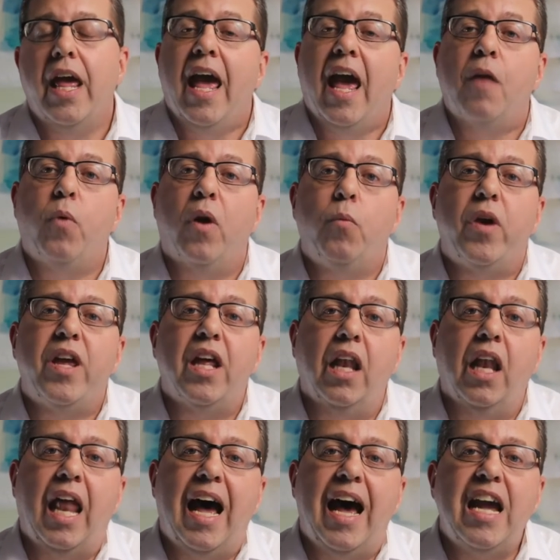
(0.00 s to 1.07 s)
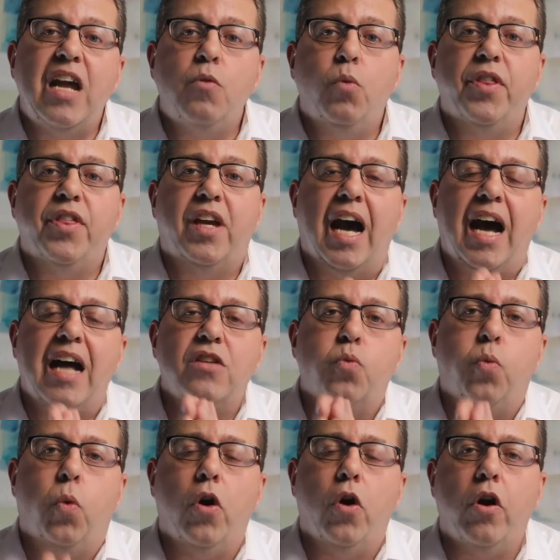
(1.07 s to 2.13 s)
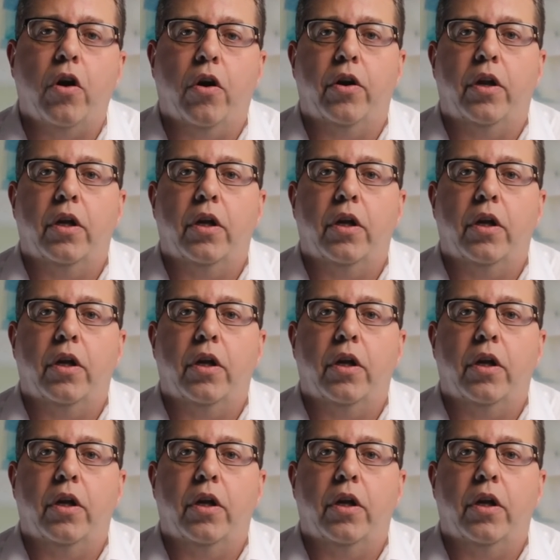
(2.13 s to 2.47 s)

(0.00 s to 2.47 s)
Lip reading: And when we align with God's word,